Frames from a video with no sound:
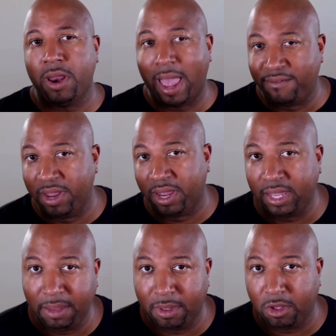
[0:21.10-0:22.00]
have done an
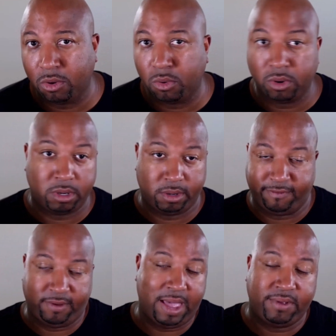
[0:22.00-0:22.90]
email, or if
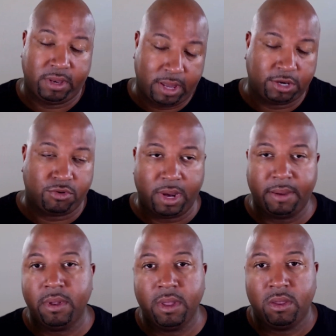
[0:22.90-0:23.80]
you haven't, that's great.
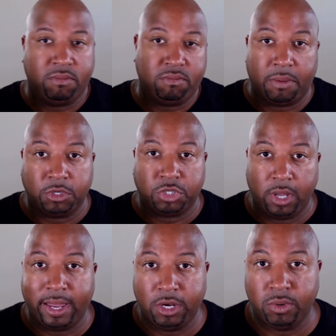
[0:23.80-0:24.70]
I'm going to show
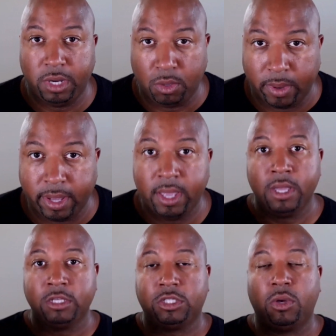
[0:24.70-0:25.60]
you how to do it anyway.
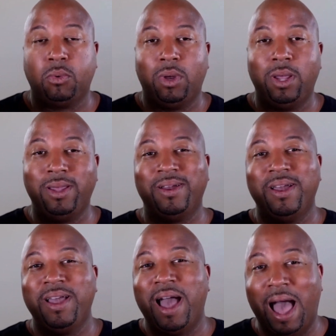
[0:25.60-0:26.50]
So
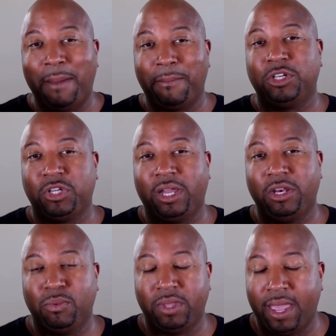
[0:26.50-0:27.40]
I'm going to show you how to
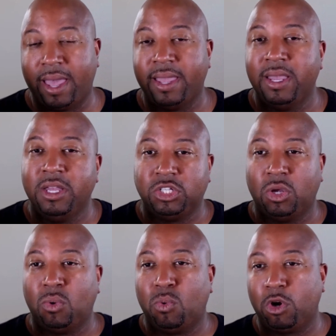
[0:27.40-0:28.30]
do it with AI.
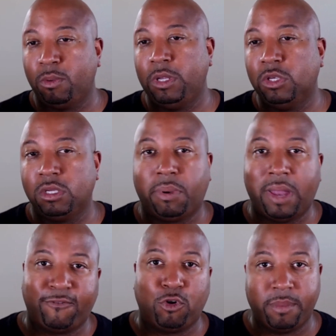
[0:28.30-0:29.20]
So we're going to be using the
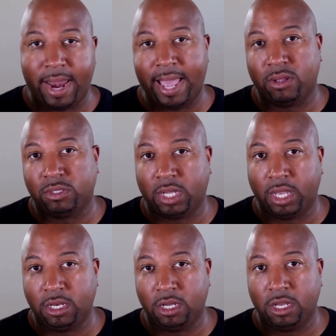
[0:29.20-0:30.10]
platform
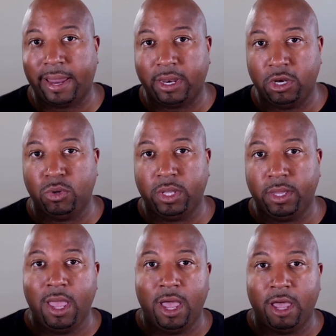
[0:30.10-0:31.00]
Nowsite, how to do it.
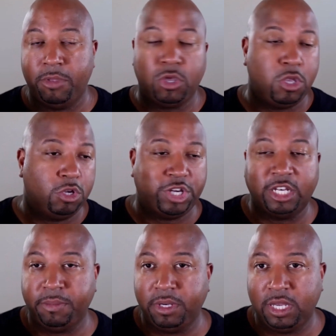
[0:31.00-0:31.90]
You can use
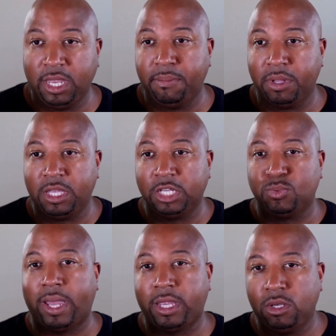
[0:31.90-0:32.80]
ChatGPT, but this
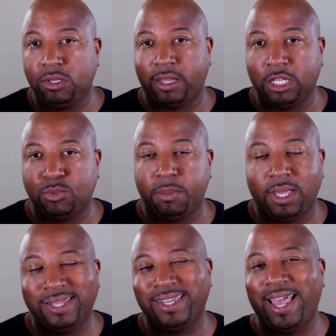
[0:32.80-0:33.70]
one I use like this one
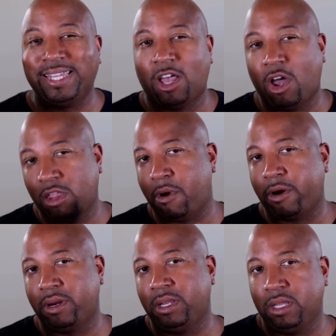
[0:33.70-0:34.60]
because it has all the
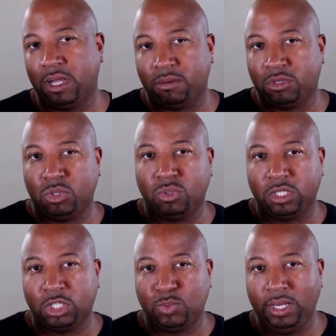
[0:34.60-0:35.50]
marketing tools
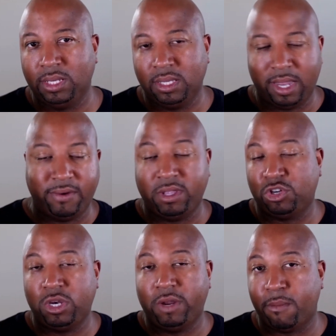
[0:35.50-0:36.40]
and suite, everything
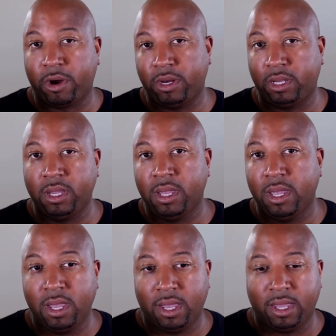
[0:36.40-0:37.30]
that you need for marketing
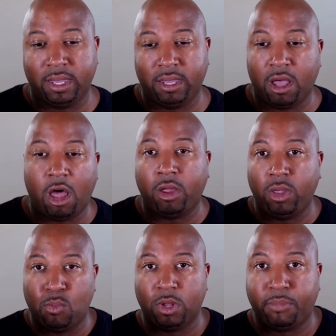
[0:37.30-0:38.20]
all
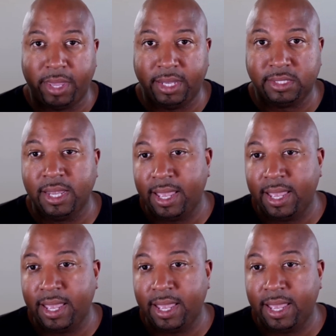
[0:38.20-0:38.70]
in one place,